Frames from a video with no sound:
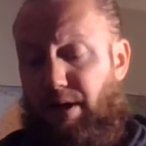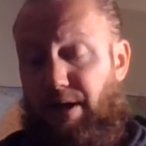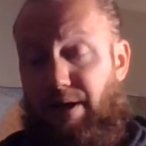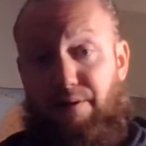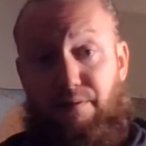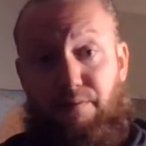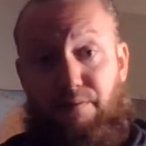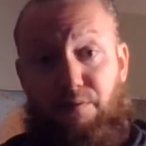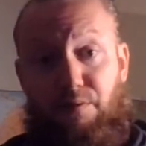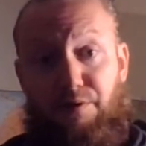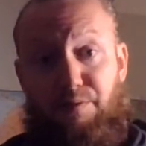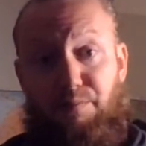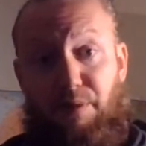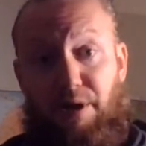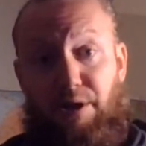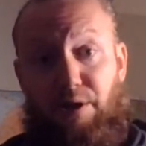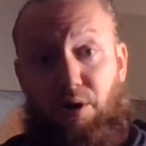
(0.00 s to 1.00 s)
And of course,
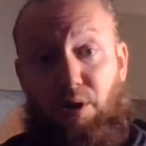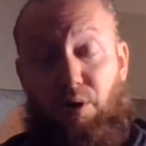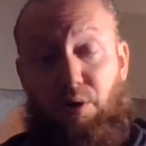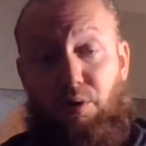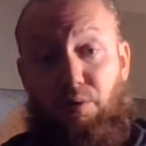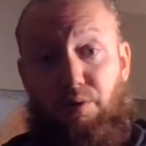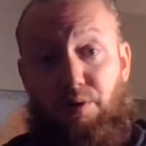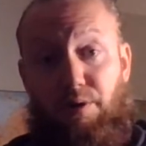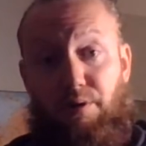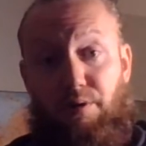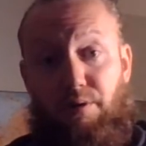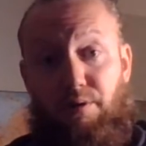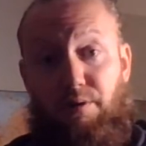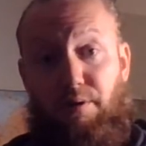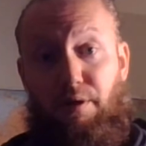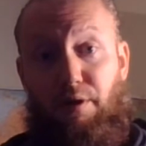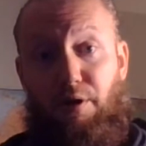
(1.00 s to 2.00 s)
Mike Hoag,
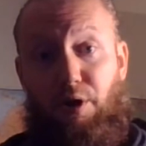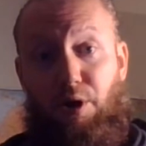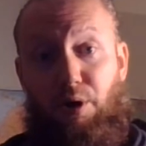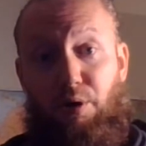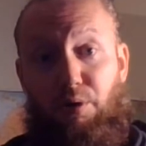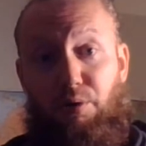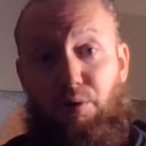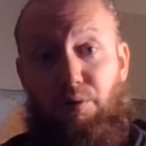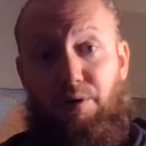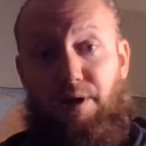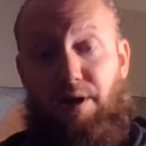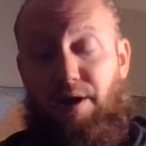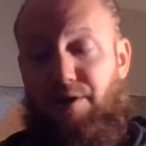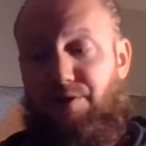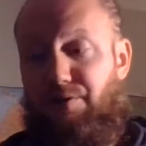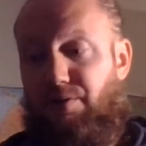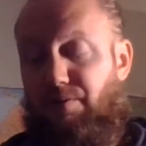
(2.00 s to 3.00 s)
the Hoag,
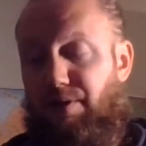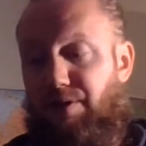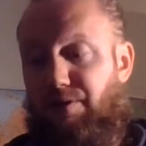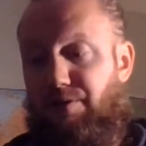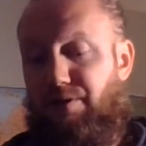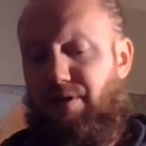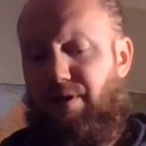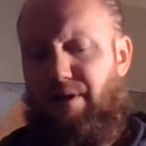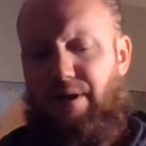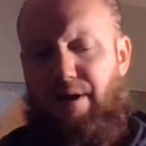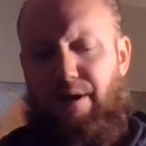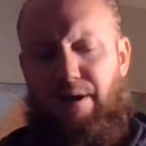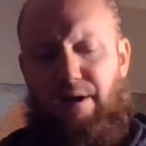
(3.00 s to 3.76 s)
Hoag.